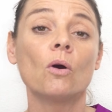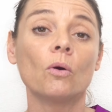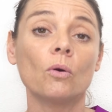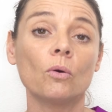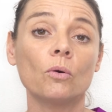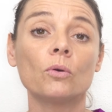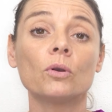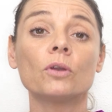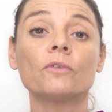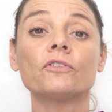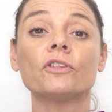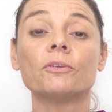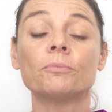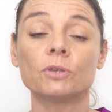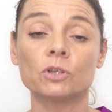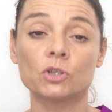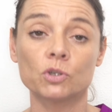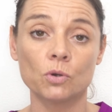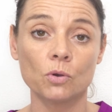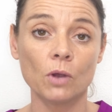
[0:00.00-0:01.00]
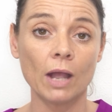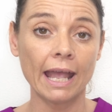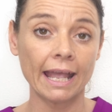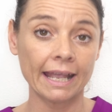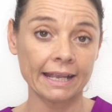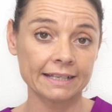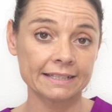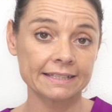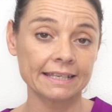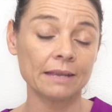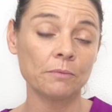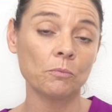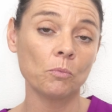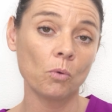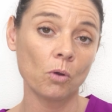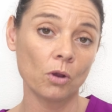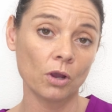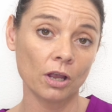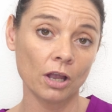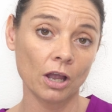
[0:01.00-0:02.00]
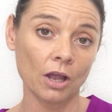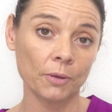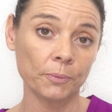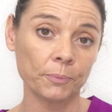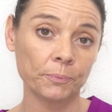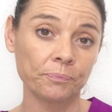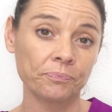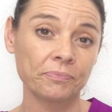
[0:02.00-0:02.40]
all of the mature eggs in one go.